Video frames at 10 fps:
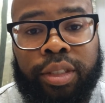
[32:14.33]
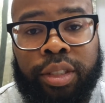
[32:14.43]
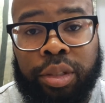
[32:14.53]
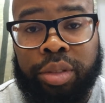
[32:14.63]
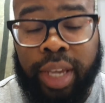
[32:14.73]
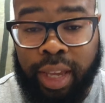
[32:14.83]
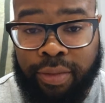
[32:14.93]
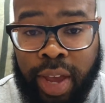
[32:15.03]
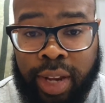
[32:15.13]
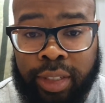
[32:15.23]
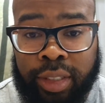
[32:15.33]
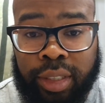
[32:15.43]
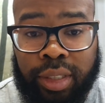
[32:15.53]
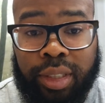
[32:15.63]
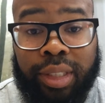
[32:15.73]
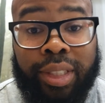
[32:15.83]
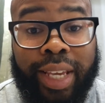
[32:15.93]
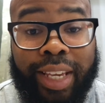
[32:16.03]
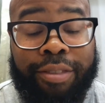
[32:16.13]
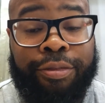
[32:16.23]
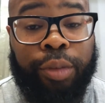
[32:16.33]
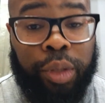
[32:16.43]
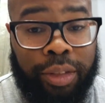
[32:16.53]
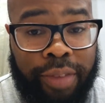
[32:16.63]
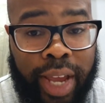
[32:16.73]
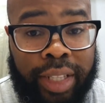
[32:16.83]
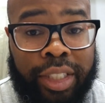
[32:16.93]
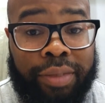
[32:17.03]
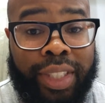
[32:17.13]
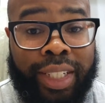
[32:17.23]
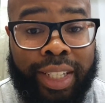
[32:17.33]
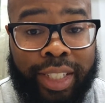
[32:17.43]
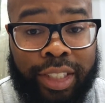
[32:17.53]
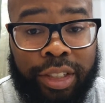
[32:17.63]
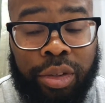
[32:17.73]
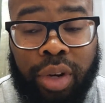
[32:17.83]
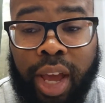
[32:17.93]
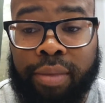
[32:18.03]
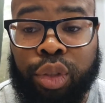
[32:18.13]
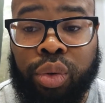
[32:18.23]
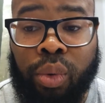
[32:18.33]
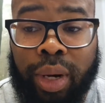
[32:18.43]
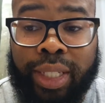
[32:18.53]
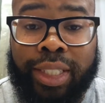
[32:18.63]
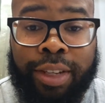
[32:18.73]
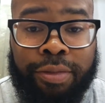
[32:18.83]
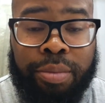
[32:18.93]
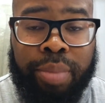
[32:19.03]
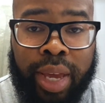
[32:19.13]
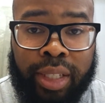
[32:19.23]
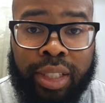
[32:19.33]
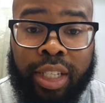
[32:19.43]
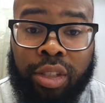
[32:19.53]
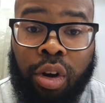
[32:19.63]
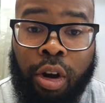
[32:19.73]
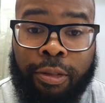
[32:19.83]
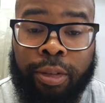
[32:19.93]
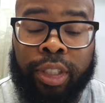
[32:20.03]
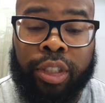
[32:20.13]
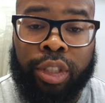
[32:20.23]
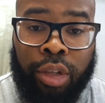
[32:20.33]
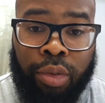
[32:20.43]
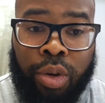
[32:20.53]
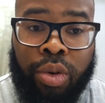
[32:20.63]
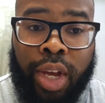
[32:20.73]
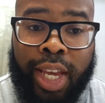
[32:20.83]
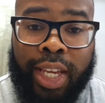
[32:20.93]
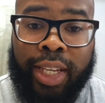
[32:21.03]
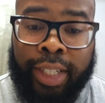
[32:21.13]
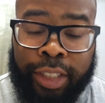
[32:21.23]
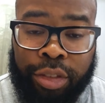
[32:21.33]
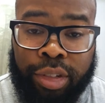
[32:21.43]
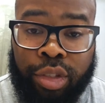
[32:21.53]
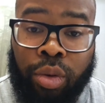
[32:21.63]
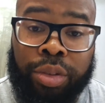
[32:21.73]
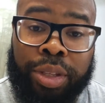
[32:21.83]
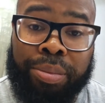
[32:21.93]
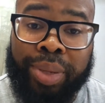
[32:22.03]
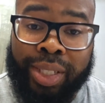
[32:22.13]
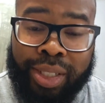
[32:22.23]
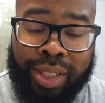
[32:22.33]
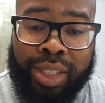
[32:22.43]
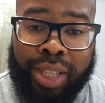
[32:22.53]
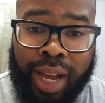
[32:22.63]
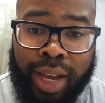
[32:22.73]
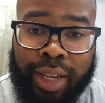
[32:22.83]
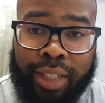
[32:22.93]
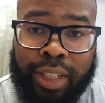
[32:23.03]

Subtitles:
So take advantage, take full advantage of the list. You're going to have 20 different banks that's offering zero interest on the business side.